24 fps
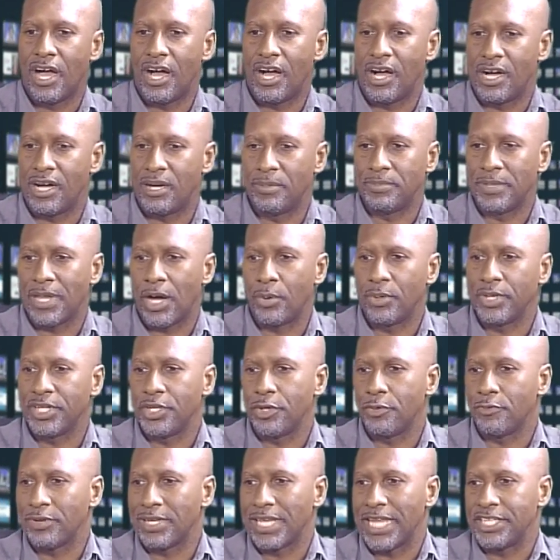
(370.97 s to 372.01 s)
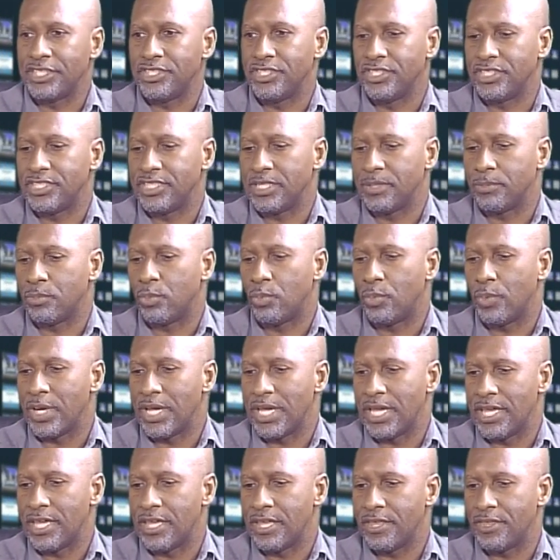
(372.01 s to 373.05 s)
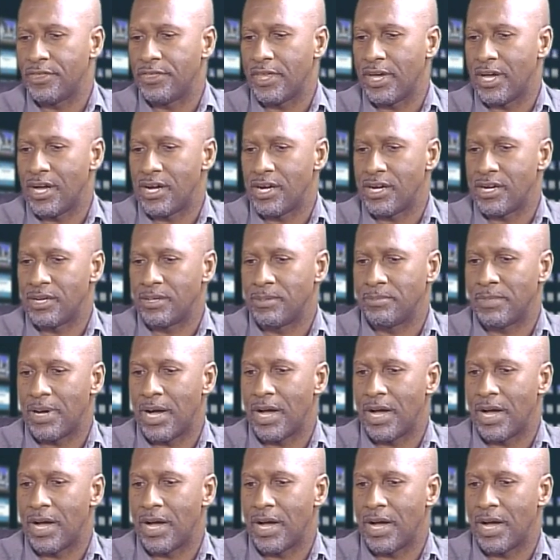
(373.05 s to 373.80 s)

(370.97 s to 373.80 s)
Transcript: um, not only your relationship with um,